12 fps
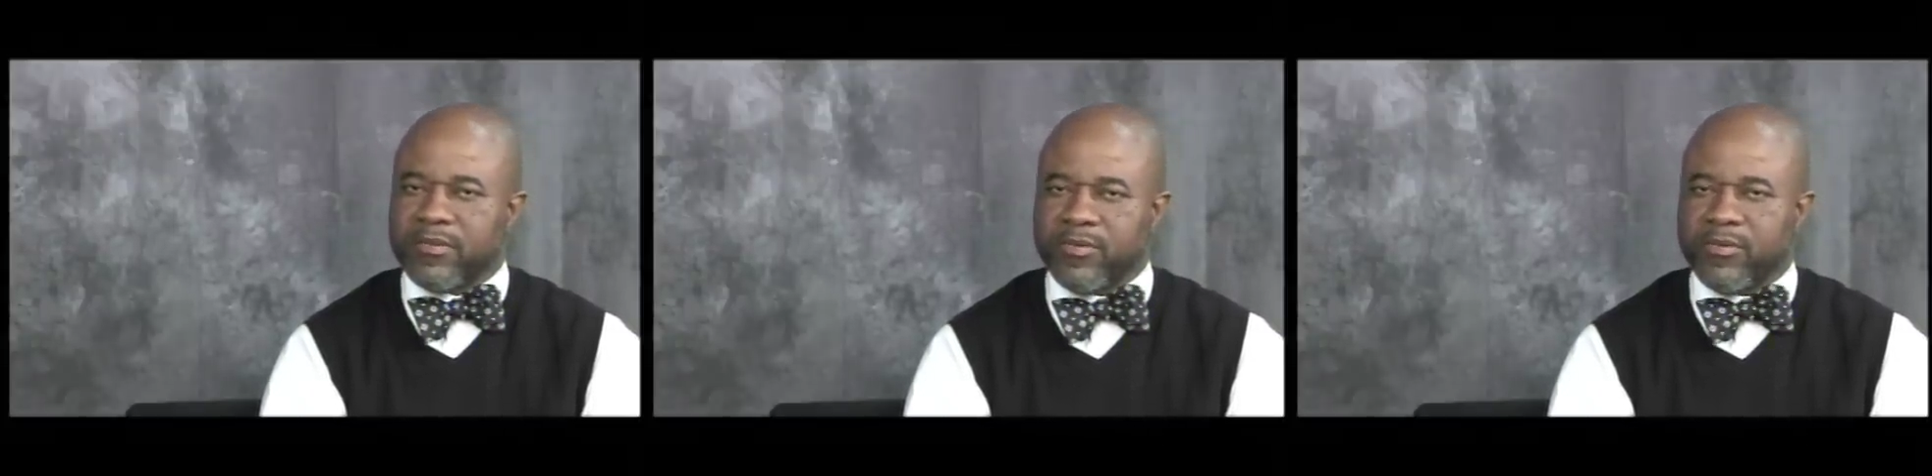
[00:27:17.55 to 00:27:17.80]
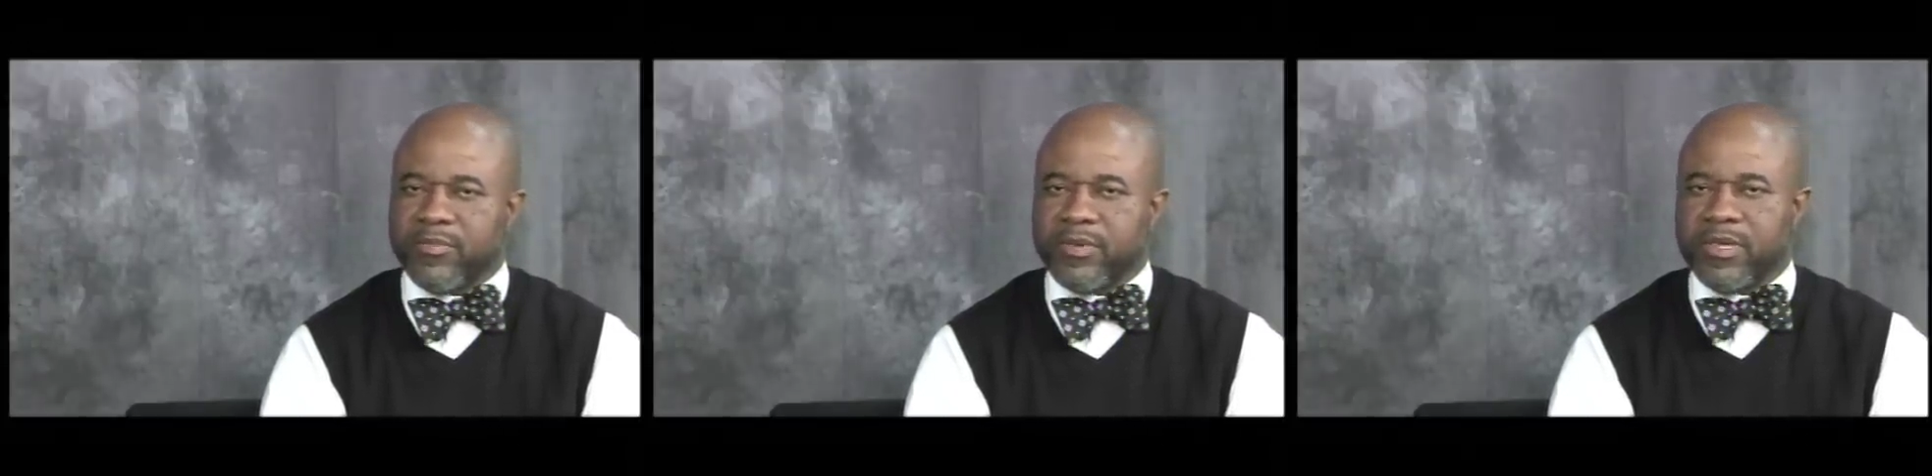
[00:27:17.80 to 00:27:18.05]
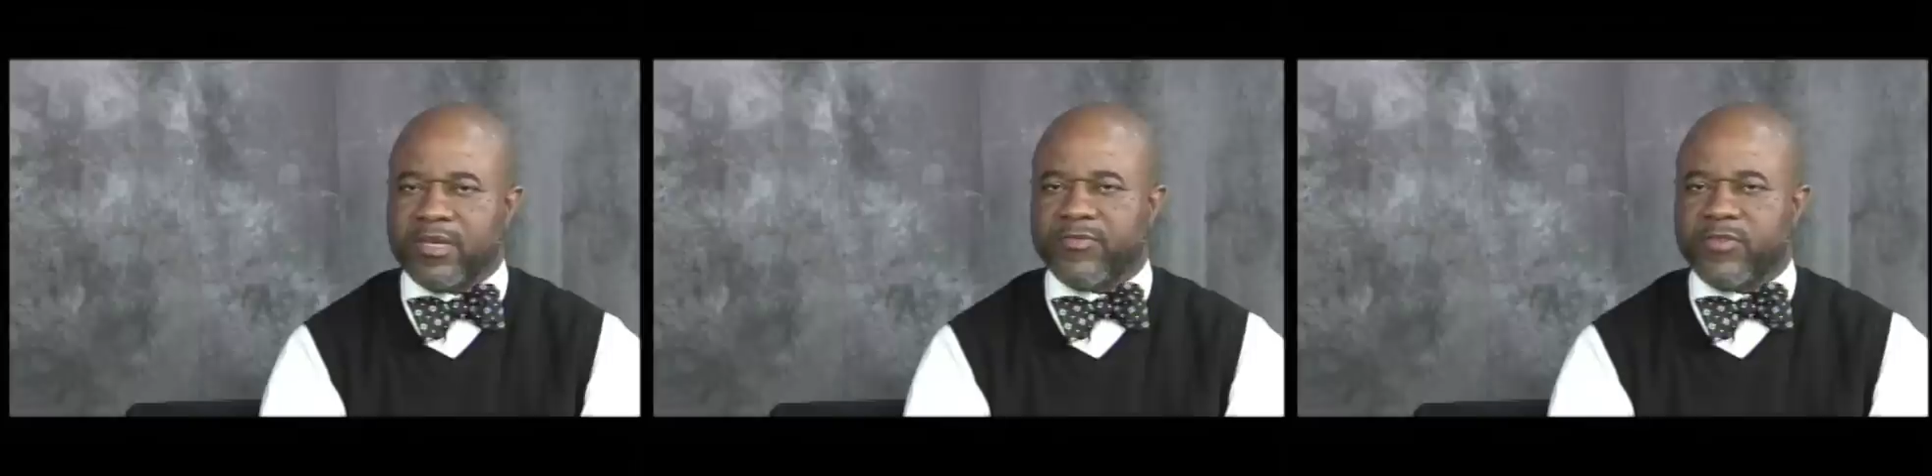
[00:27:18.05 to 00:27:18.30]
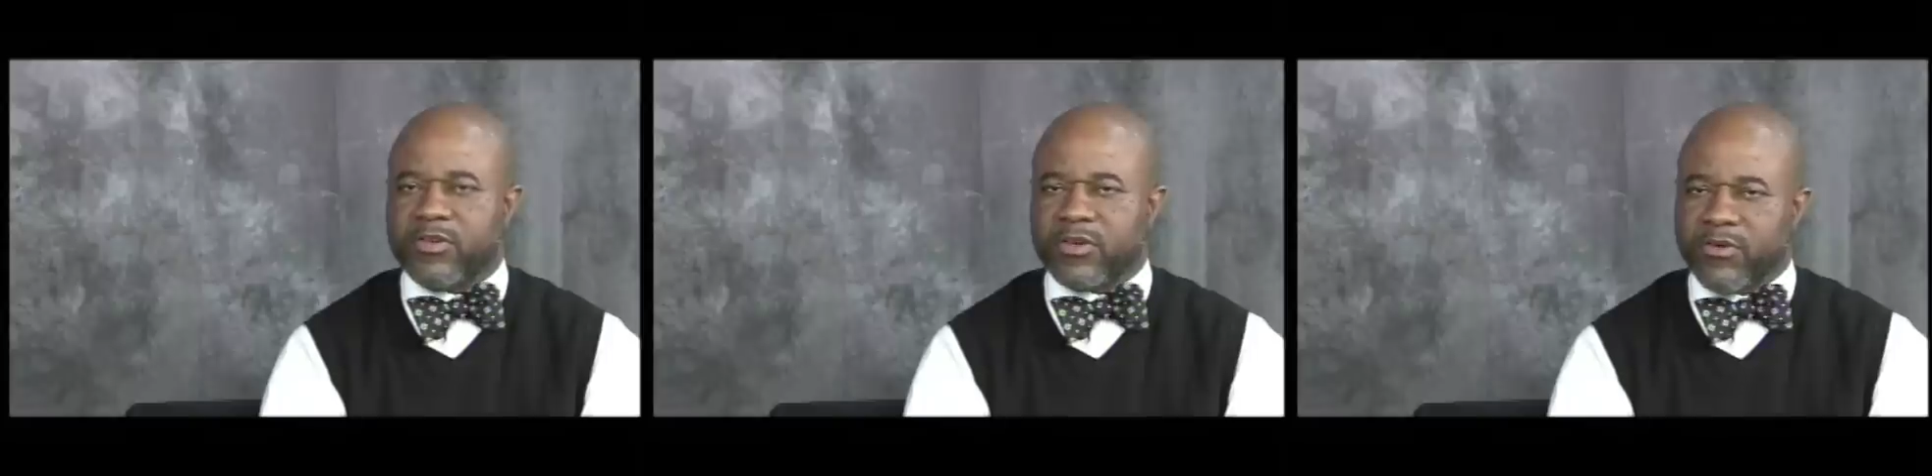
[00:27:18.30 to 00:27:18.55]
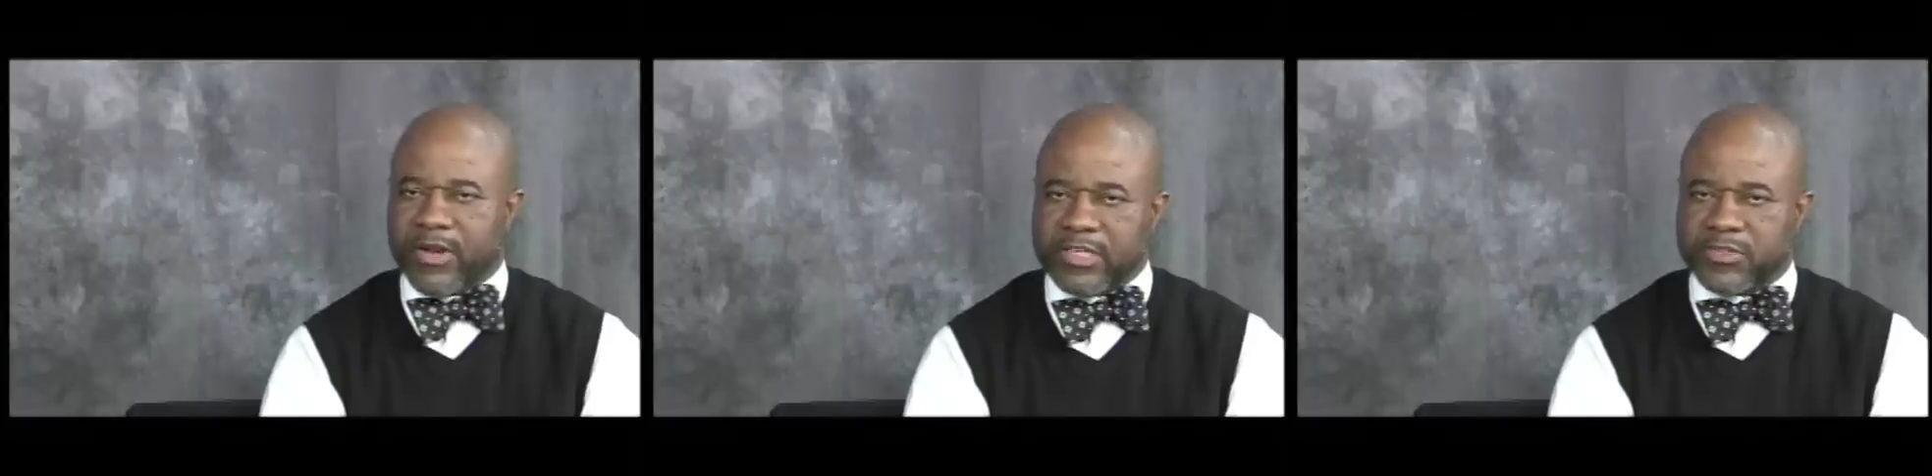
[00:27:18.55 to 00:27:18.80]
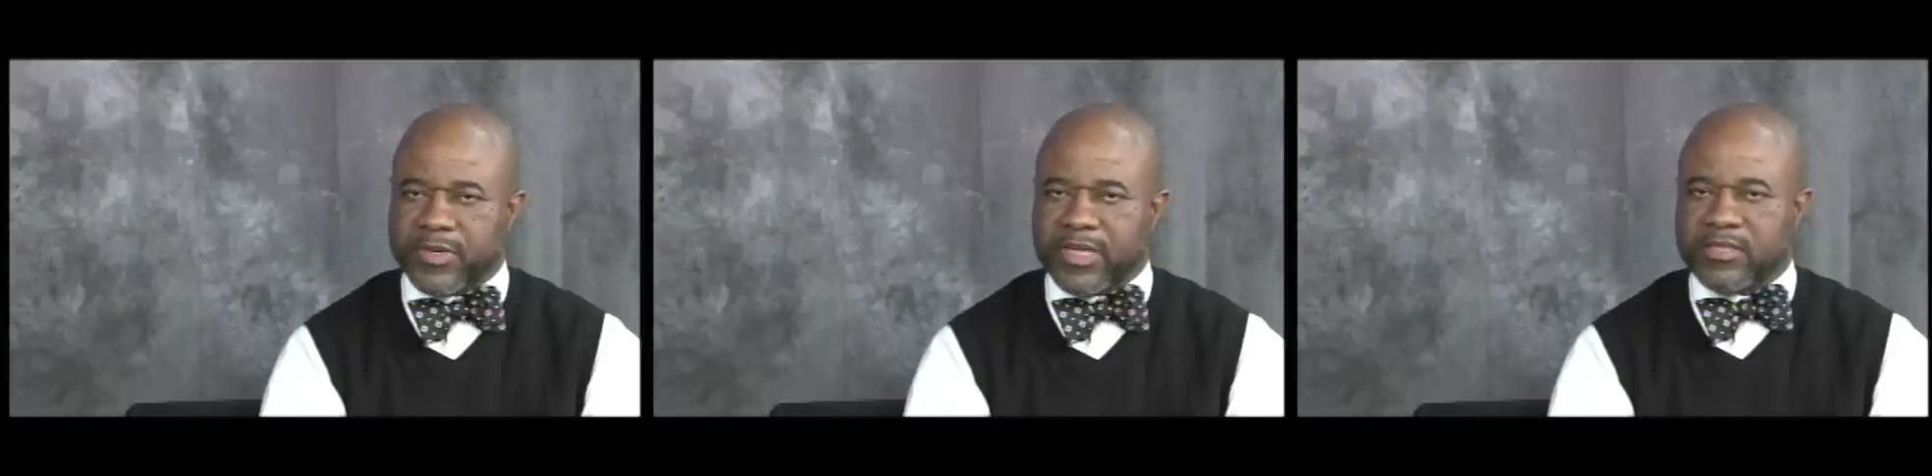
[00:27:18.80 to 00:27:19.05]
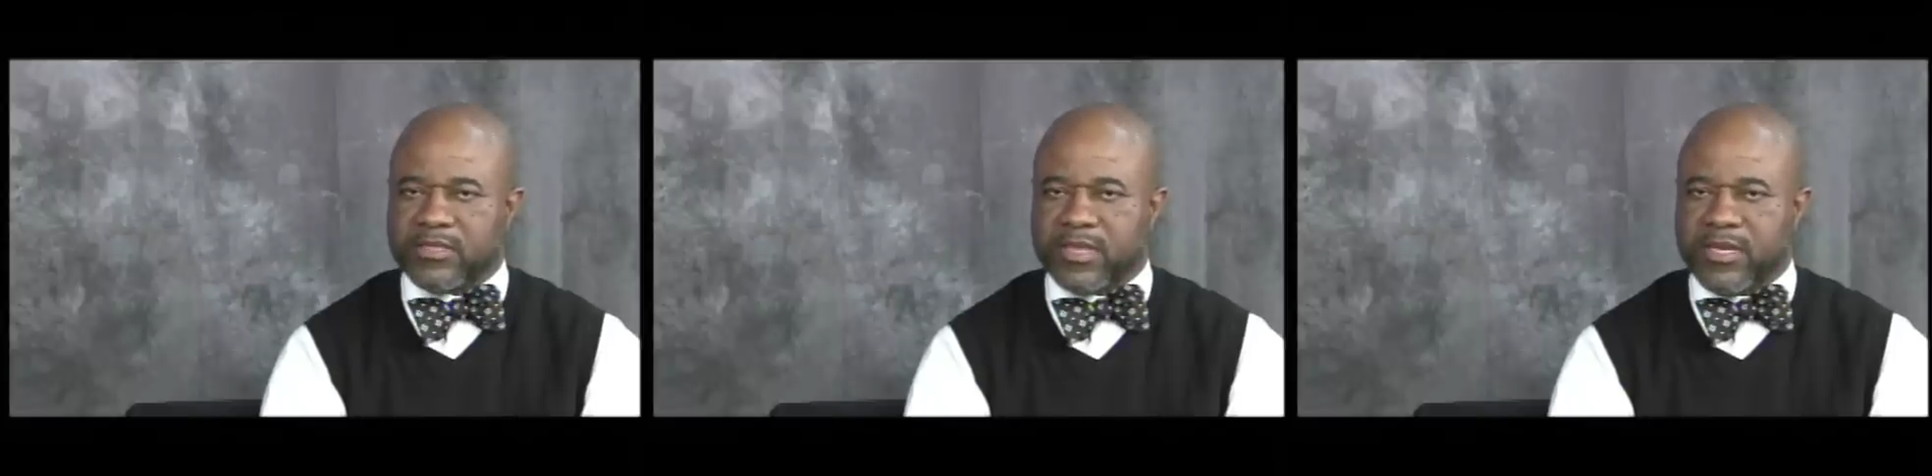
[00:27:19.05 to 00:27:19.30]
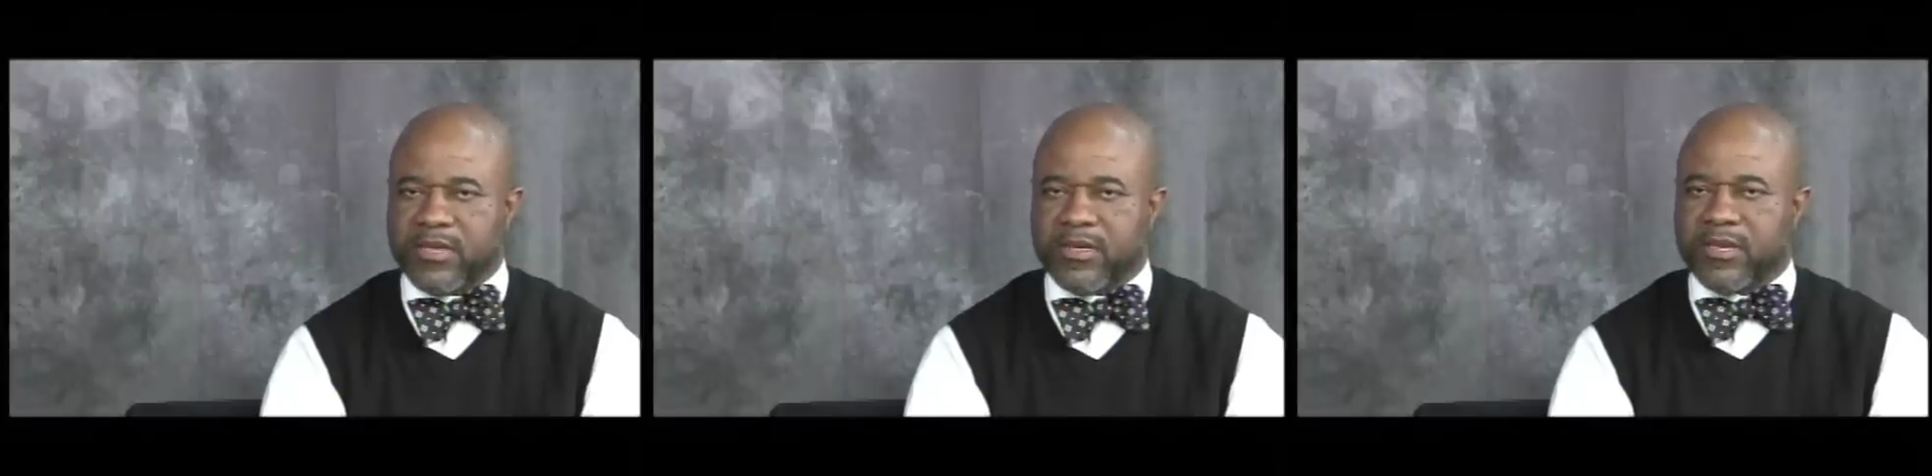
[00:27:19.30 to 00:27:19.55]
would be if you're graduating
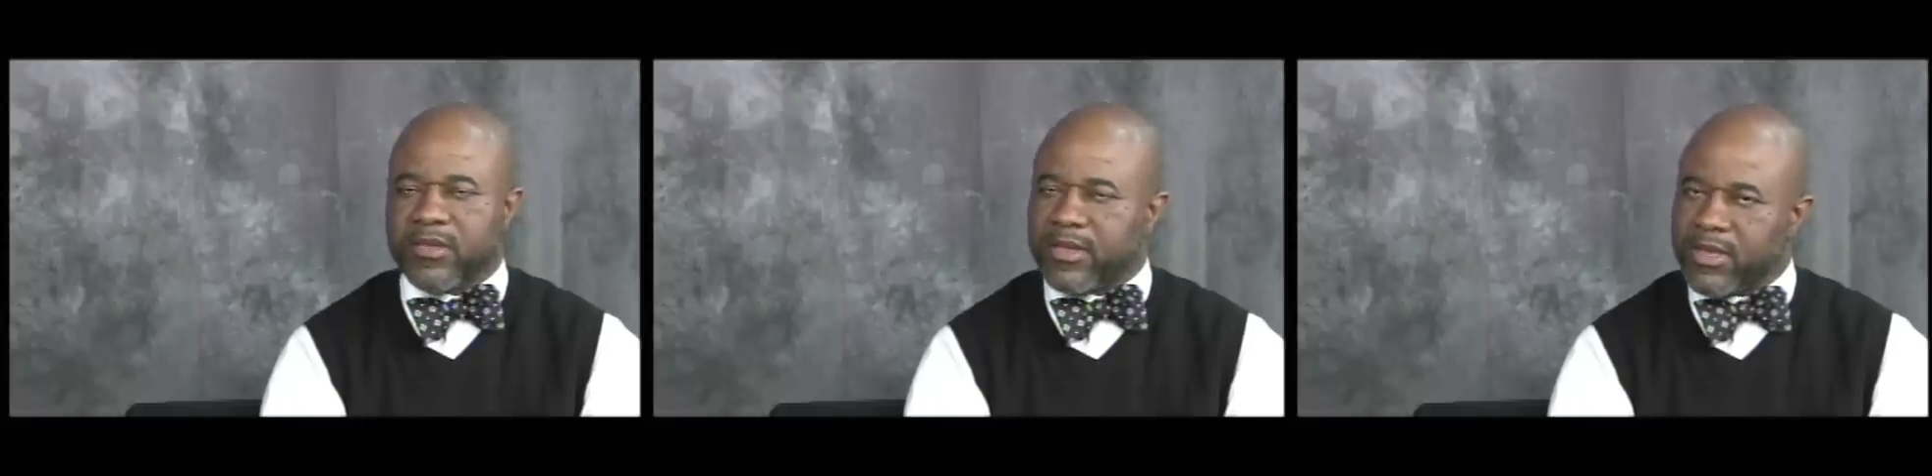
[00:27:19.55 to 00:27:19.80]
senior and you're